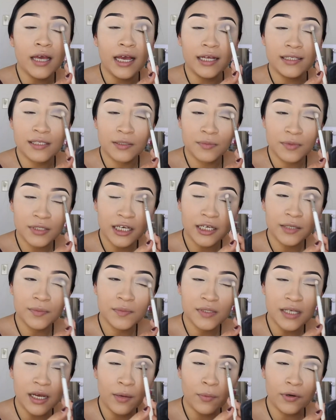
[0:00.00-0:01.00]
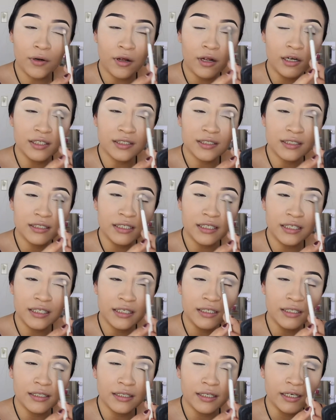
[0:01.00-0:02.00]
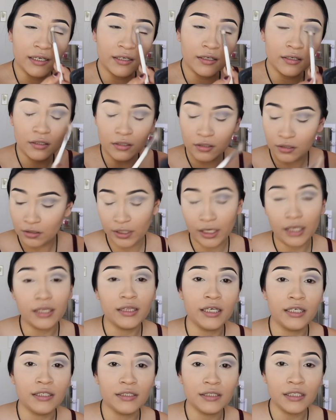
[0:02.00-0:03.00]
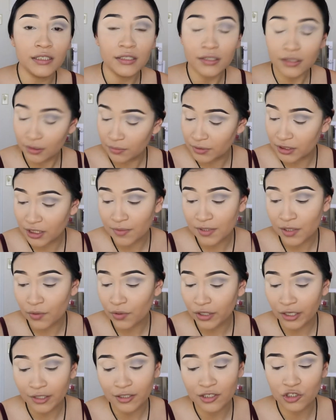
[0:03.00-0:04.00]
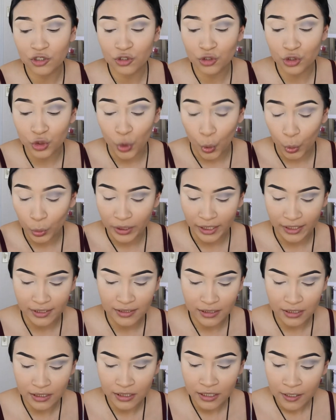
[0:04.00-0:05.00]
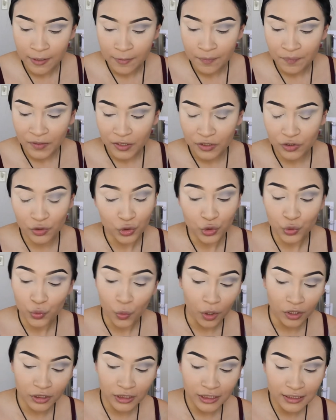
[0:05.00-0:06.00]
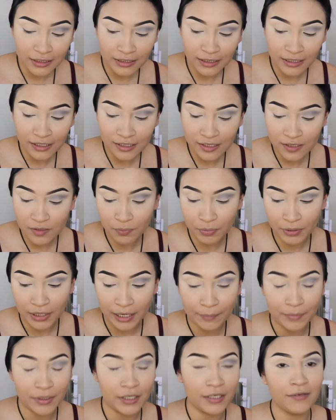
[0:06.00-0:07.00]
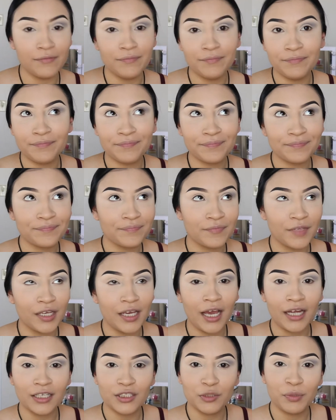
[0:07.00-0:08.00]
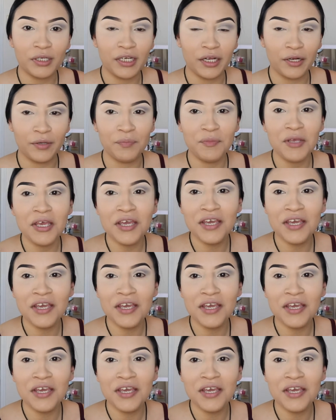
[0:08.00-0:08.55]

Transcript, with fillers: And sometimes I would honestly like get lazy. Sometimes I would get so lazy to do all these things, but I mean, it had to be done.